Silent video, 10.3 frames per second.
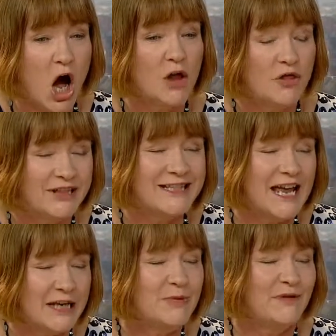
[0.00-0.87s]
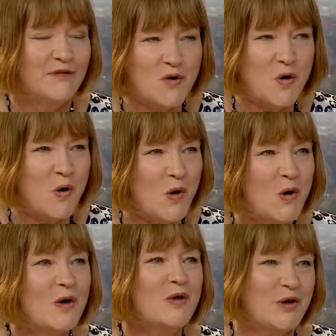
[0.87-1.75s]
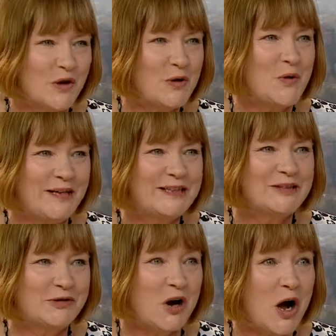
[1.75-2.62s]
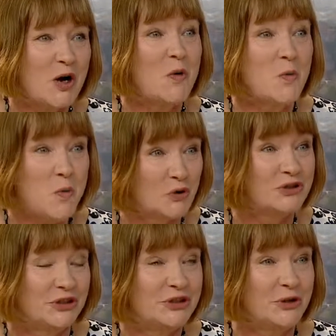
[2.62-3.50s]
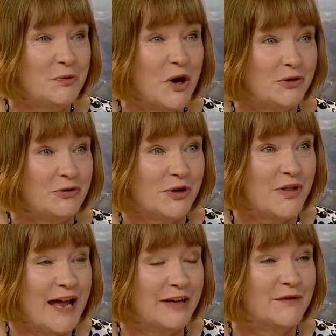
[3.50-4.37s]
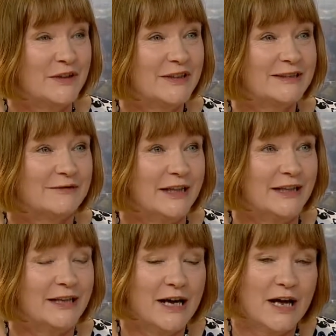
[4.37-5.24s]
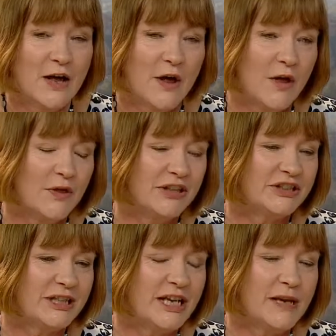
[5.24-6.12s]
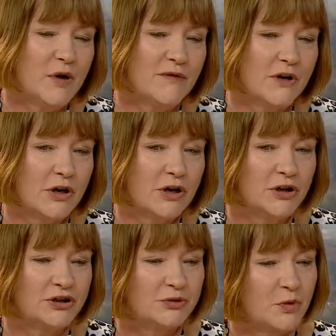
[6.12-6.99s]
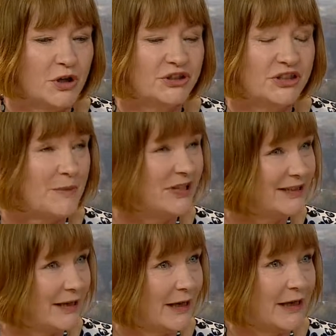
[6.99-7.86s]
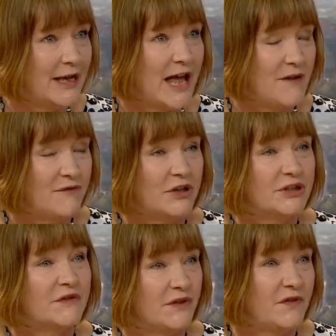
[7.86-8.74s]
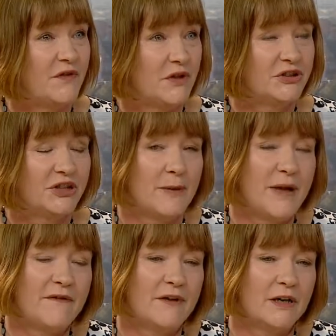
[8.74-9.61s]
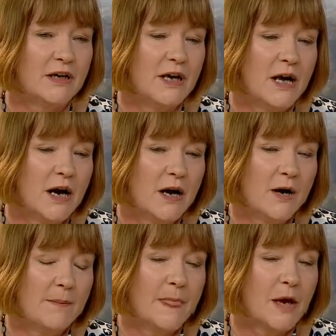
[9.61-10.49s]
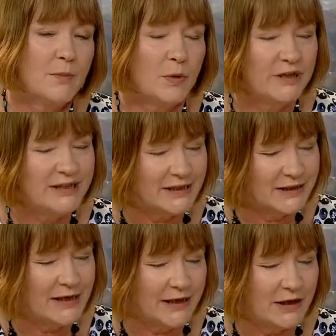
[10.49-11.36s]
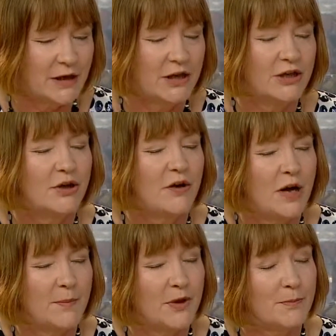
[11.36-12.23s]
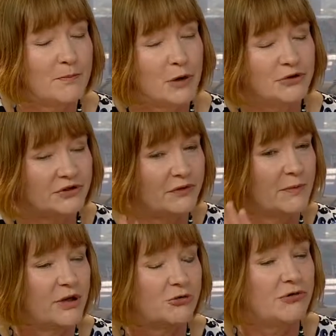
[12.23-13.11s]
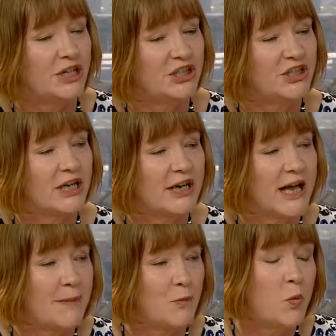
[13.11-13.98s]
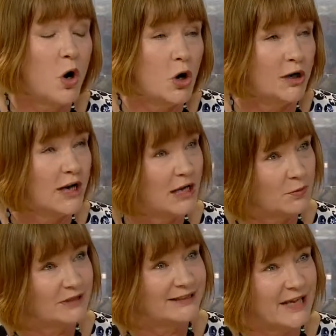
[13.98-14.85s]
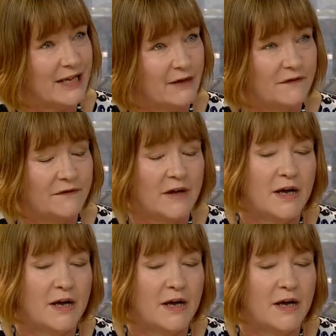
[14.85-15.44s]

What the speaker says: The day before the earthquake struck was the 200th anniversary, and this team of Gurkhas were summiting Everest for the first time ever. But we did hear that most of them had reached Camp 1 and were safe.